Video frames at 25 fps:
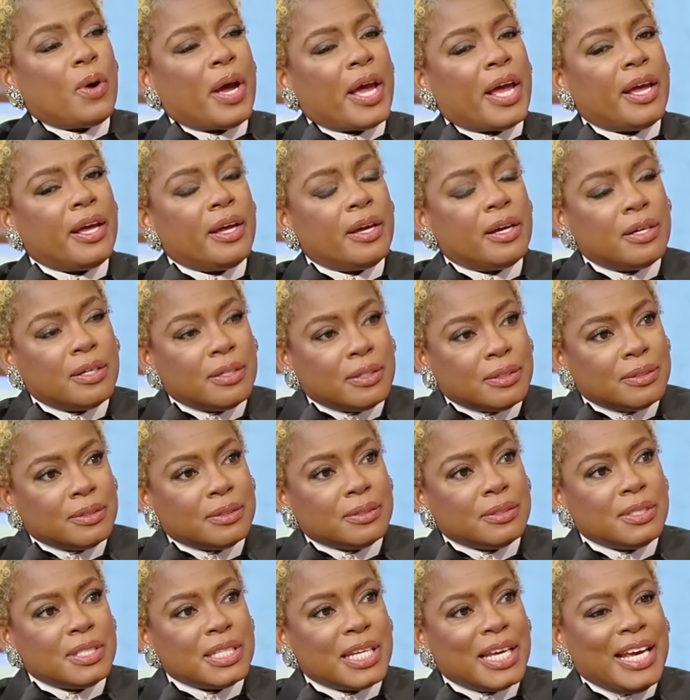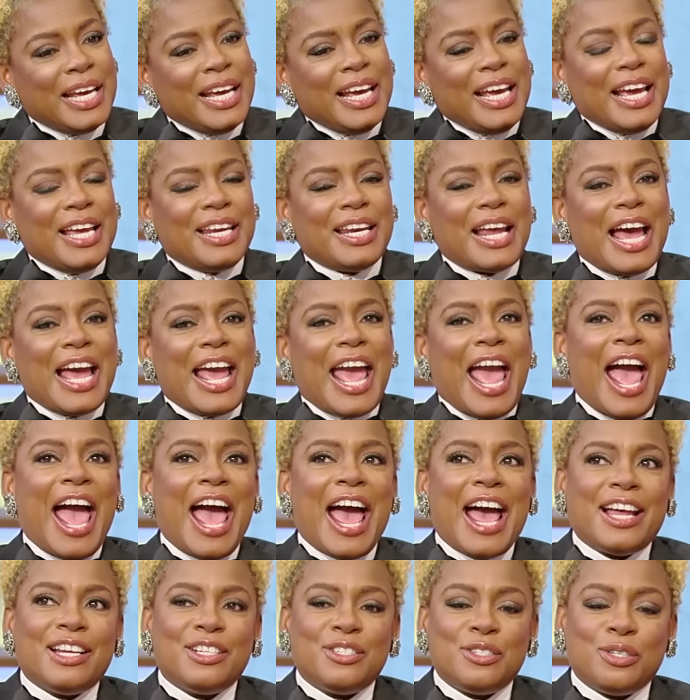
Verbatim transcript: held, and I had